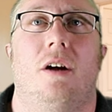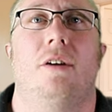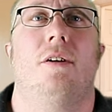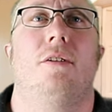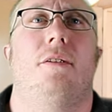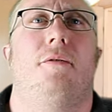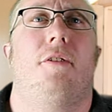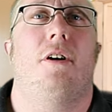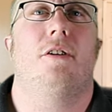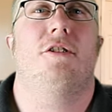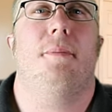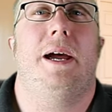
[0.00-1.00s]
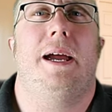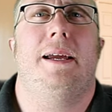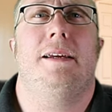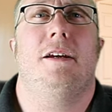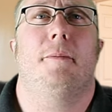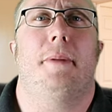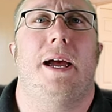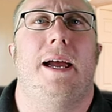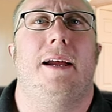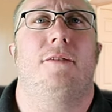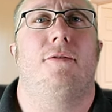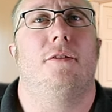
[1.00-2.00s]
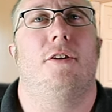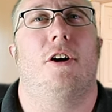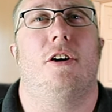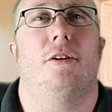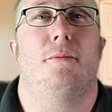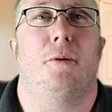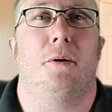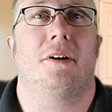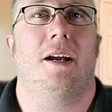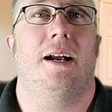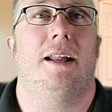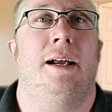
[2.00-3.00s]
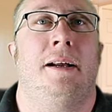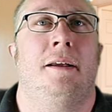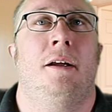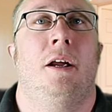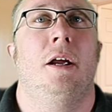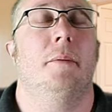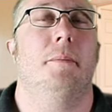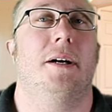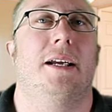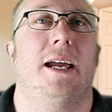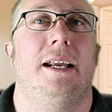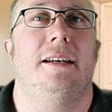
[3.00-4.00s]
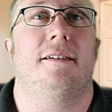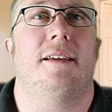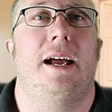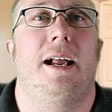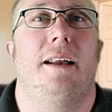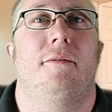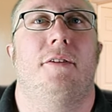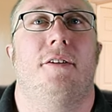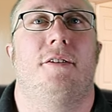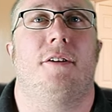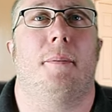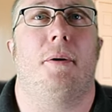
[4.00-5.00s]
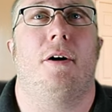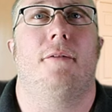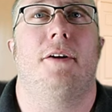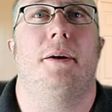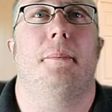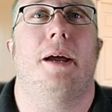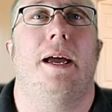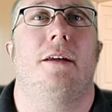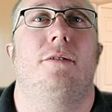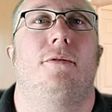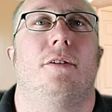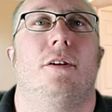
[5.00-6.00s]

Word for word: Are you on the verge of packing your bags for Durham, North Carolina, but can't decide if it's the perfect match for